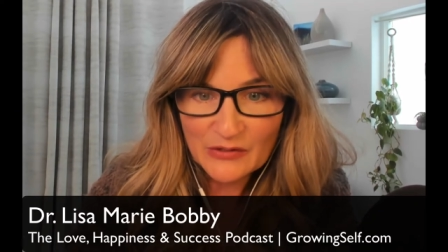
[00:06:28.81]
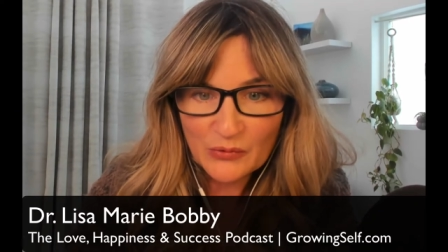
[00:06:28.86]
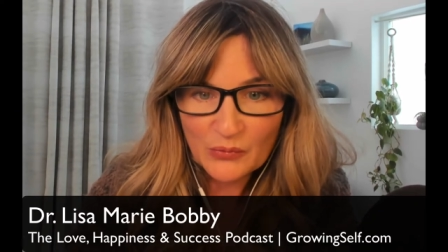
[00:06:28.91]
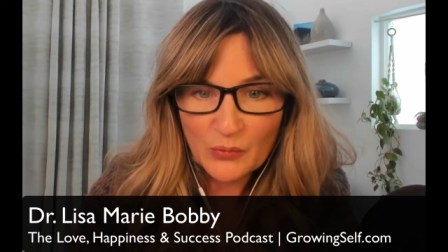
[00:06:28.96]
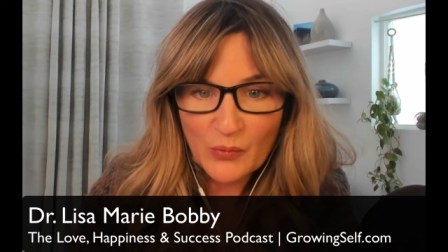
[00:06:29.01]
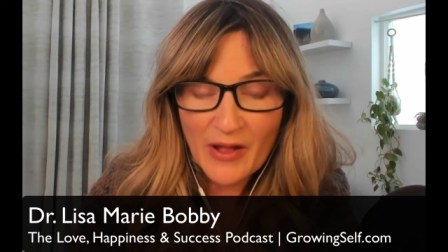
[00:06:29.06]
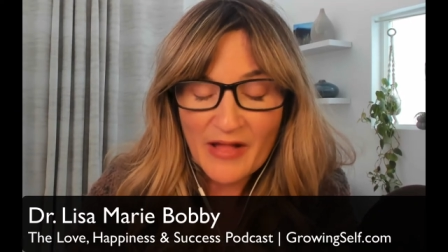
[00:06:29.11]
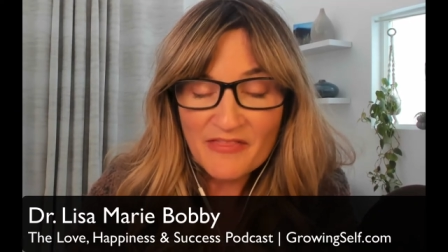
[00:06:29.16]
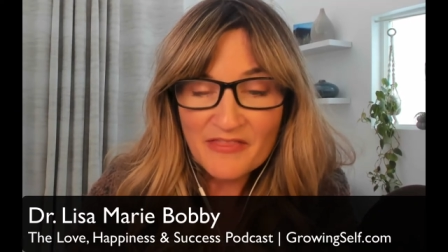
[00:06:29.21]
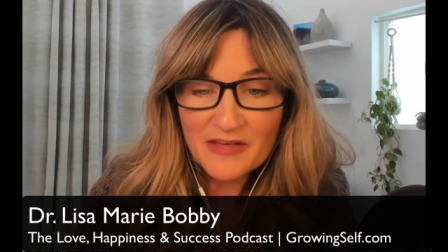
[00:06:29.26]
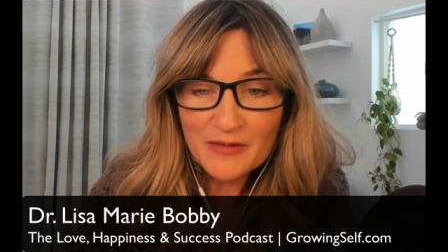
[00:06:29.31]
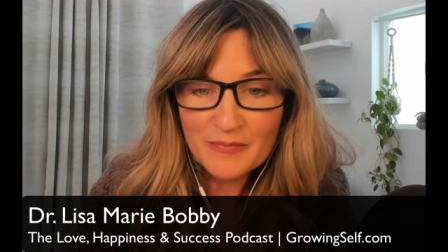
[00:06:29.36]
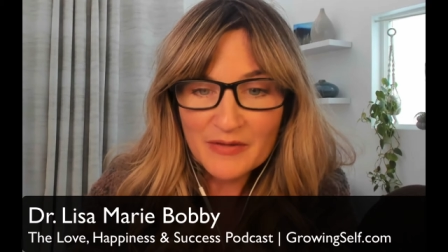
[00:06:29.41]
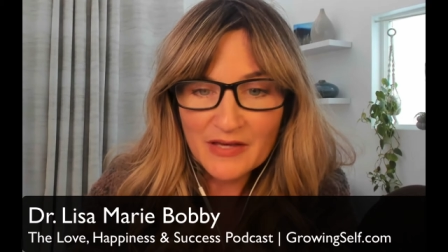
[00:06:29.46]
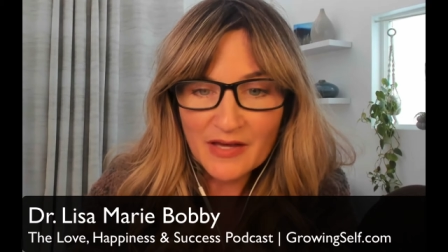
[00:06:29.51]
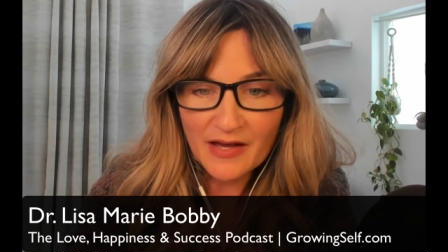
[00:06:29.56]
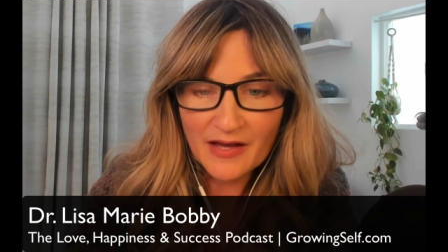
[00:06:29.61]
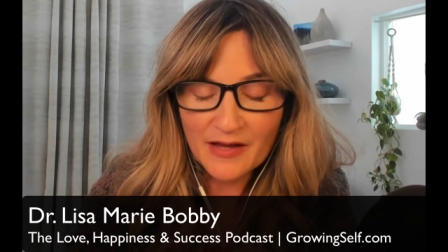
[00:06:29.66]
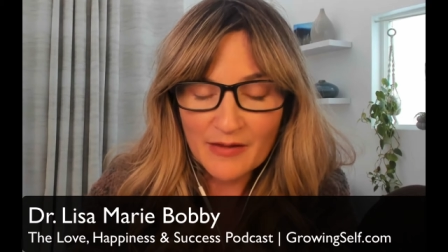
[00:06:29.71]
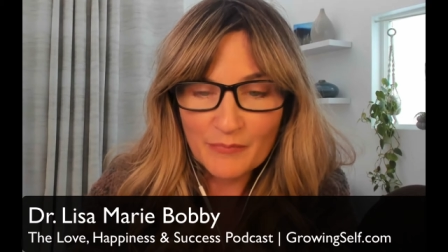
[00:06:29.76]
when they
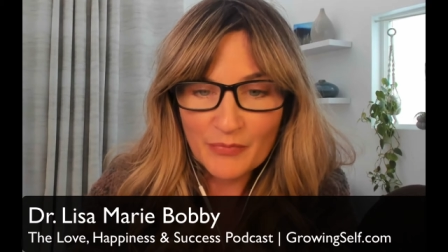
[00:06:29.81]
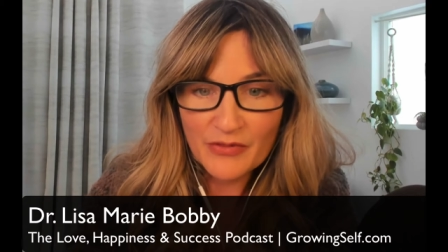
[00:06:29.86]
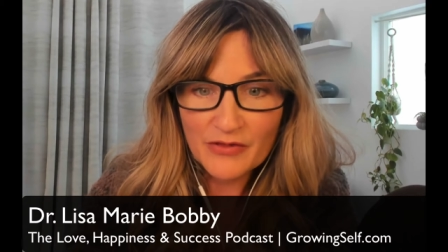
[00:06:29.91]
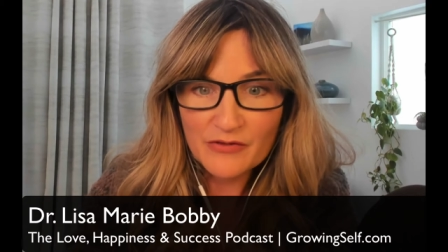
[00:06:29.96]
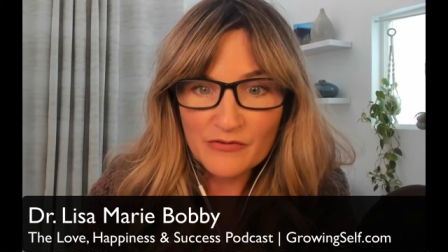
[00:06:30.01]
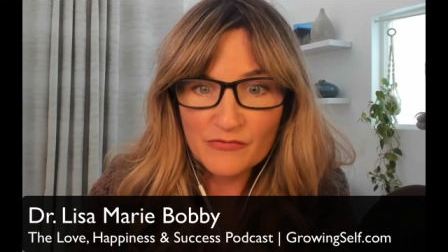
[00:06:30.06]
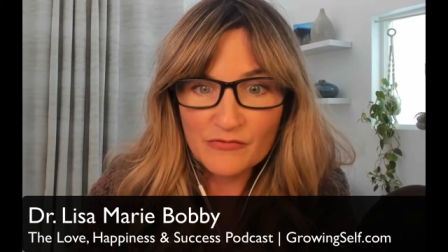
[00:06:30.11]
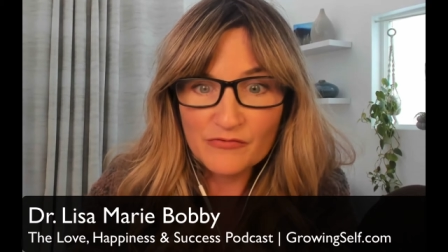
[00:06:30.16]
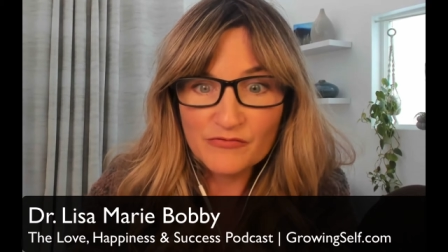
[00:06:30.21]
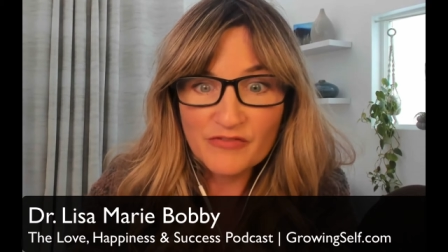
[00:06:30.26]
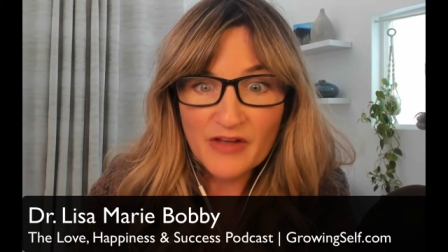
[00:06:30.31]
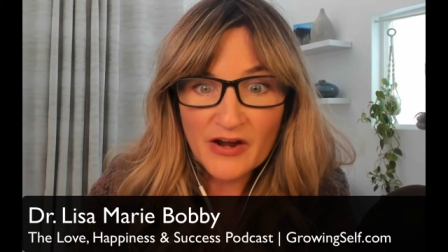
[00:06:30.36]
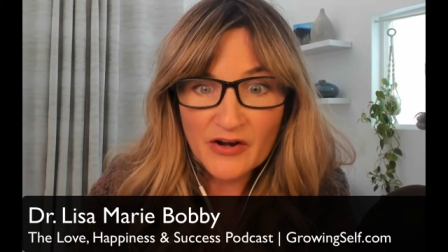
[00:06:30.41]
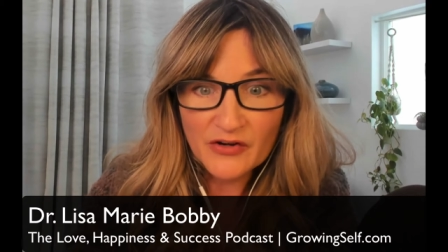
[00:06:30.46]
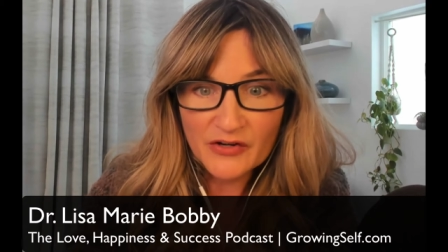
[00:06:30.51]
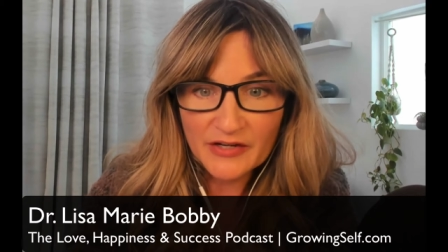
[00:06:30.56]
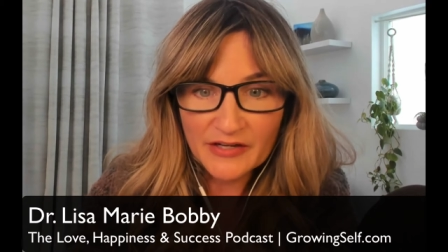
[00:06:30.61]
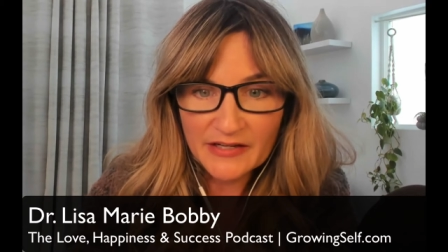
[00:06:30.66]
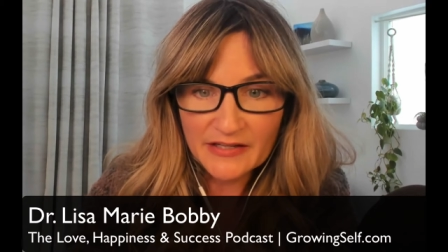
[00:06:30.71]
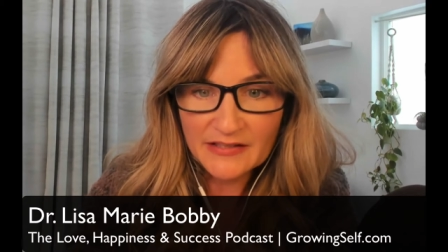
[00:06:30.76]
become
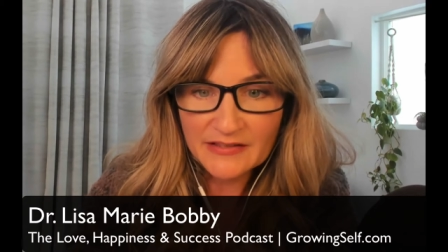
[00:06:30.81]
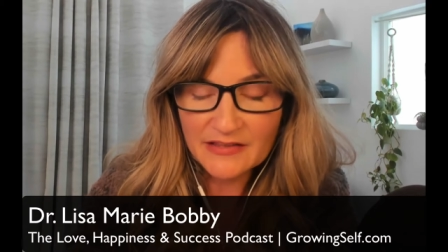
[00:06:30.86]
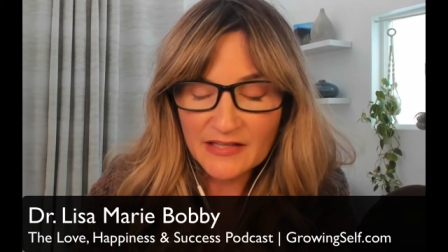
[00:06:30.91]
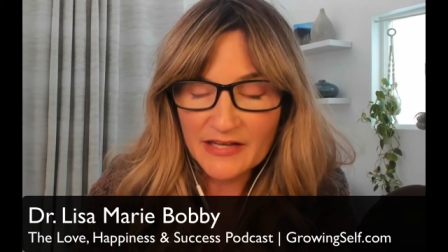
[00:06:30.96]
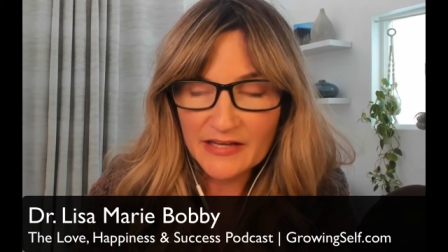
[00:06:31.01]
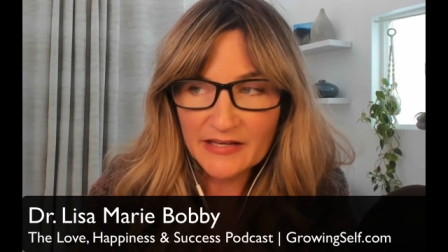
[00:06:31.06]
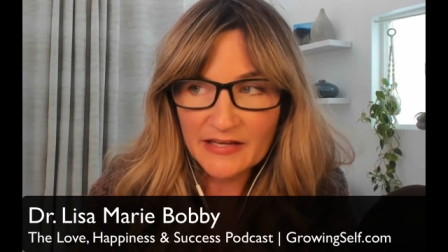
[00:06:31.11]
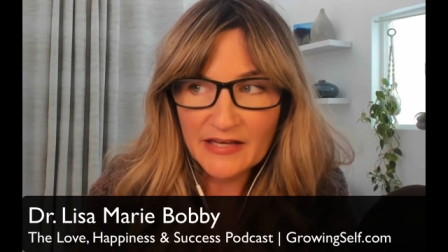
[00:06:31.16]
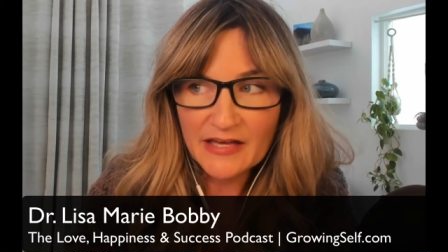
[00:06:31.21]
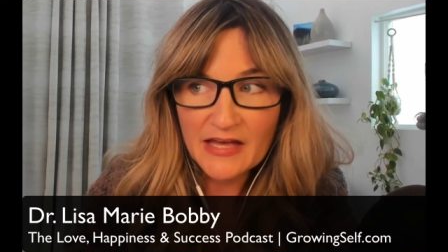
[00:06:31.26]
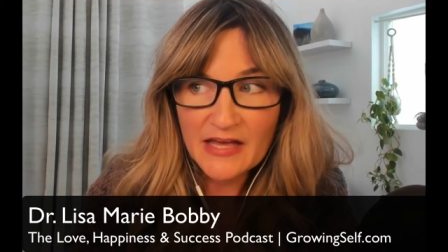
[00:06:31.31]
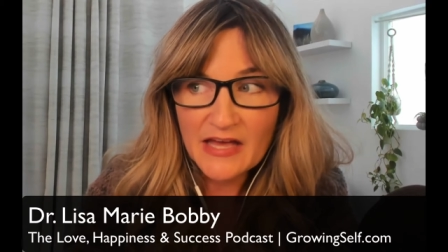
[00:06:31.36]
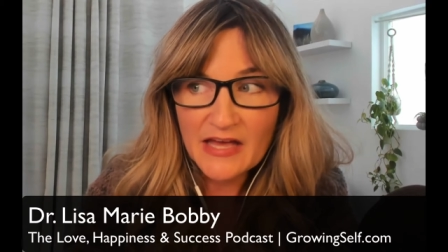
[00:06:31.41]
very like